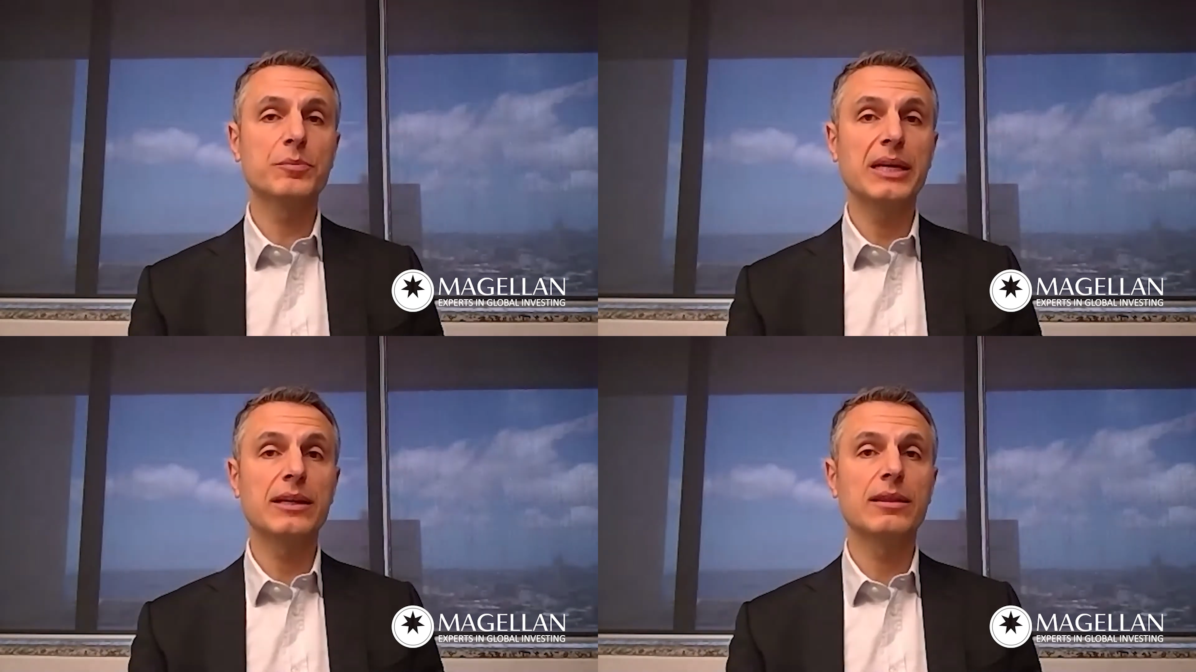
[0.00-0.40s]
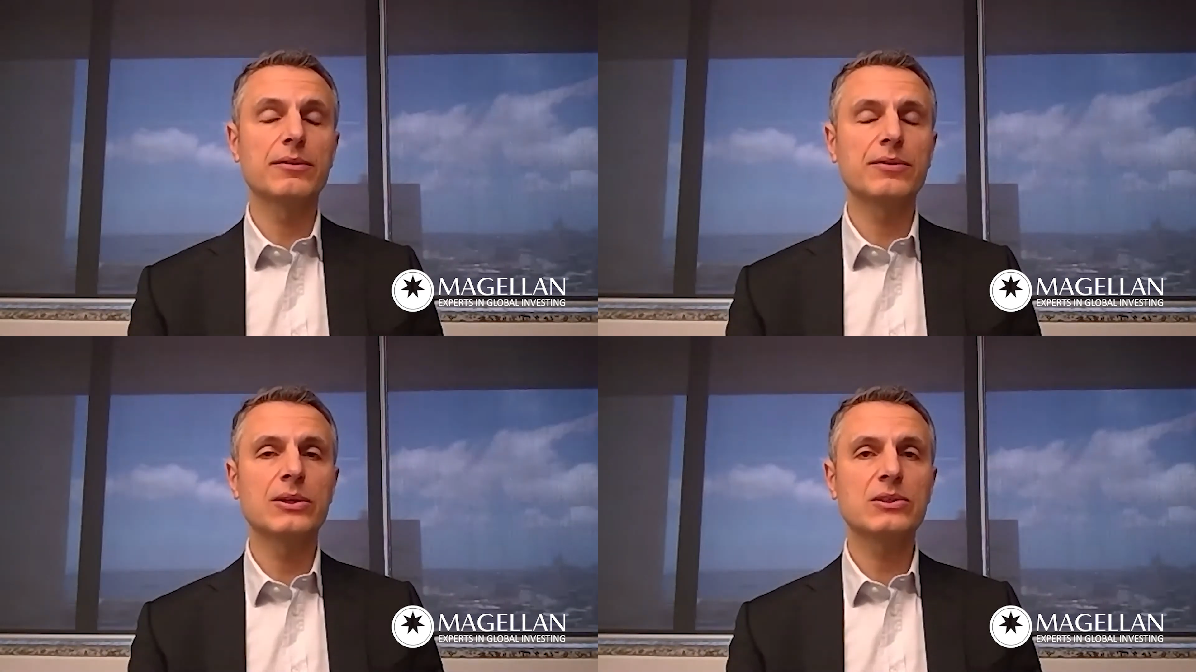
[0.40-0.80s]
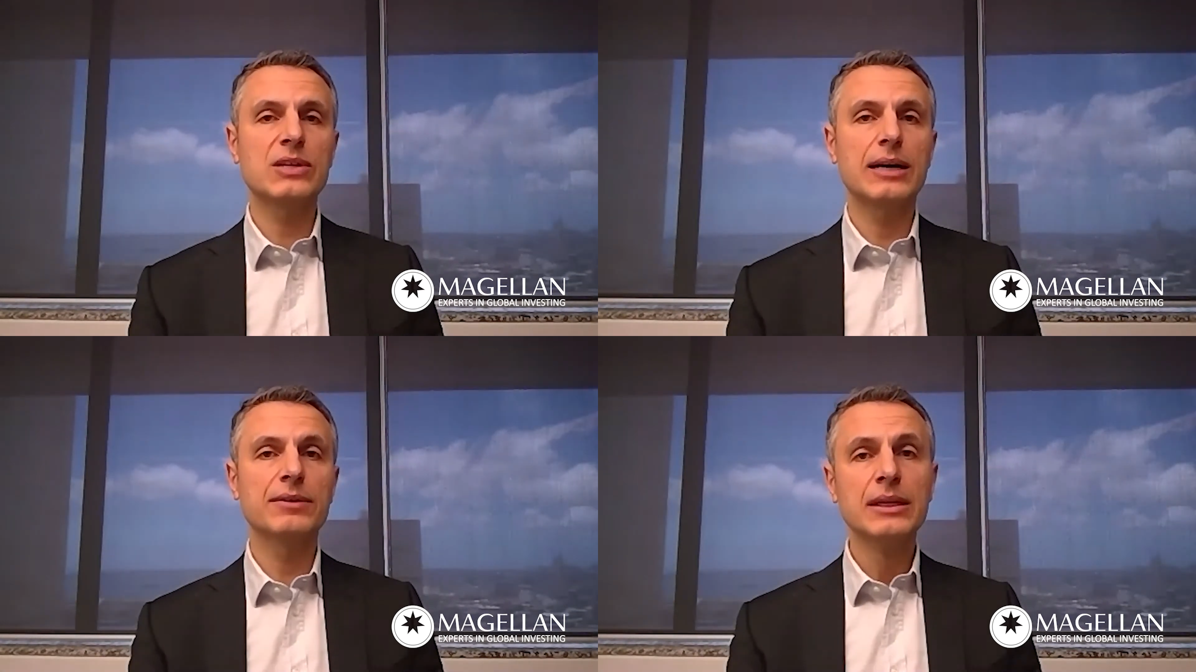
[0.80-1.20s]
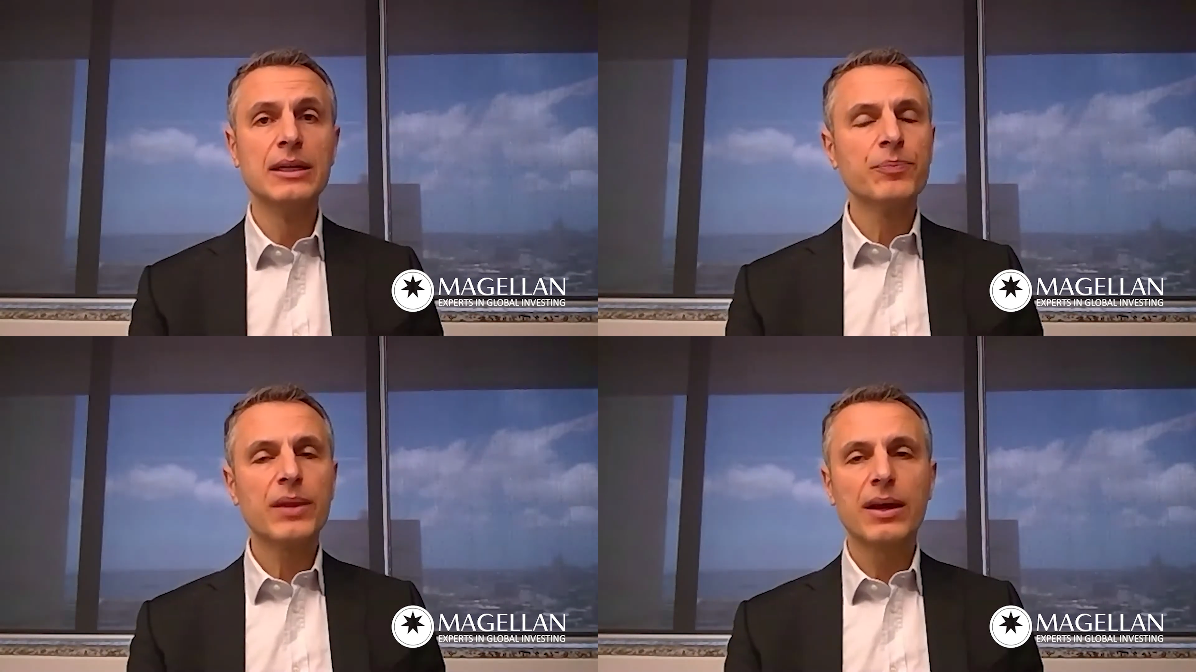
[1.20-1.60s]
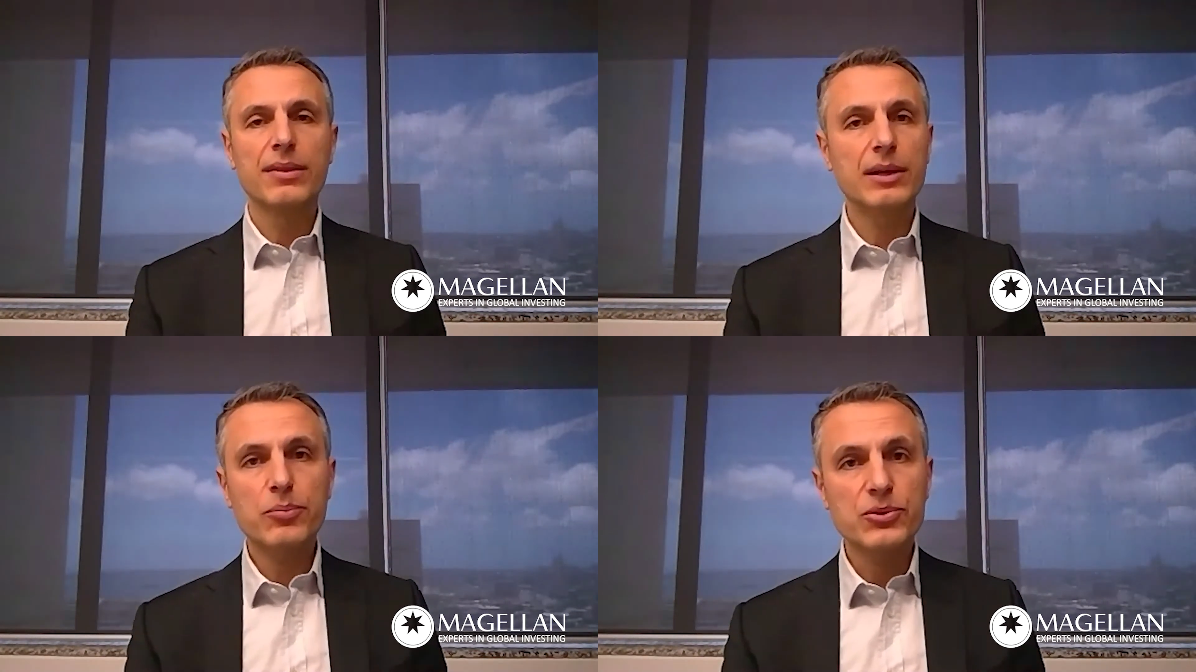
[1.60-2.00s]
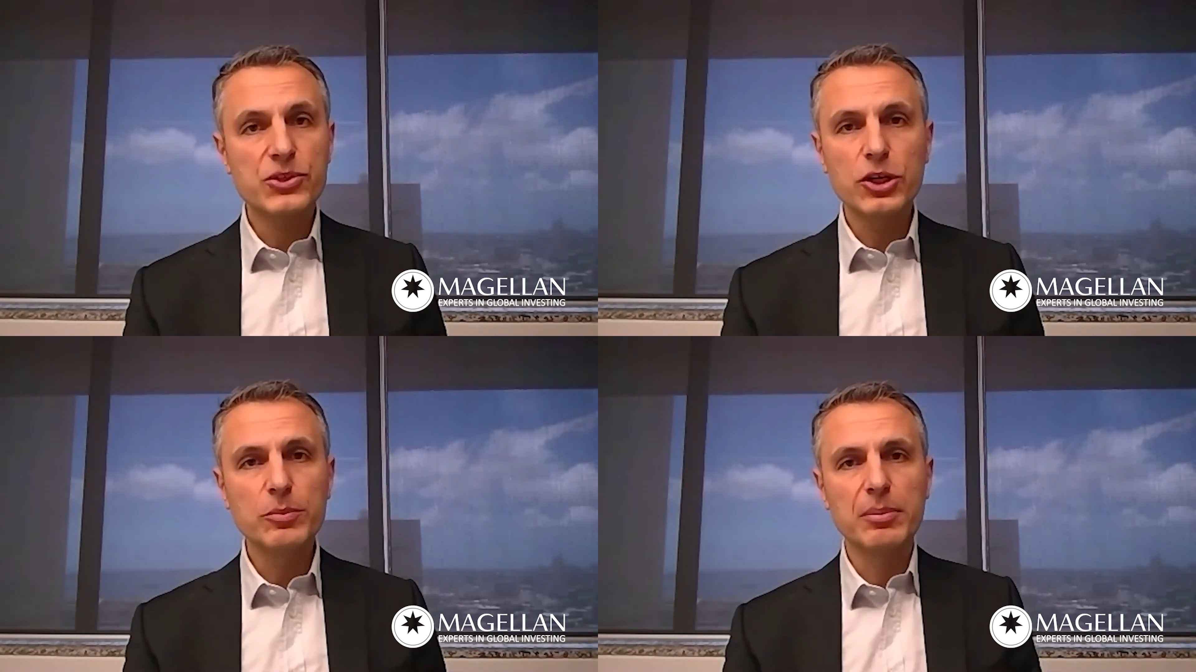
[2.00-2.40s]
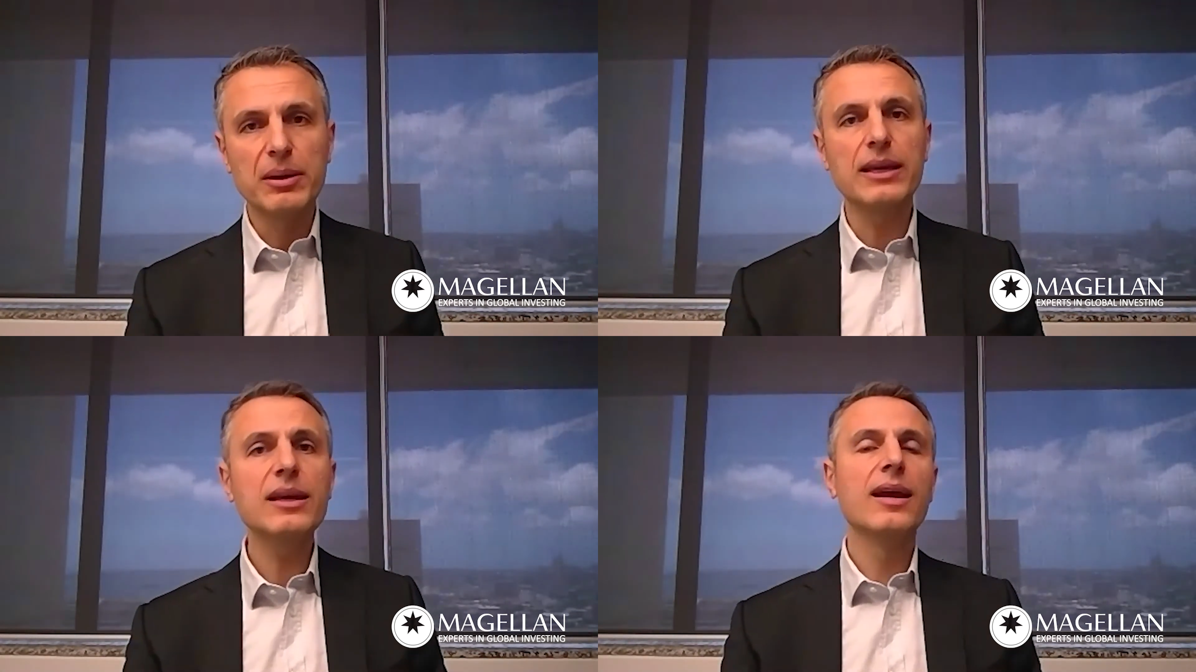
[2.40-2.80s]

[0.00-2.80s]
been in the first half. Then presumably,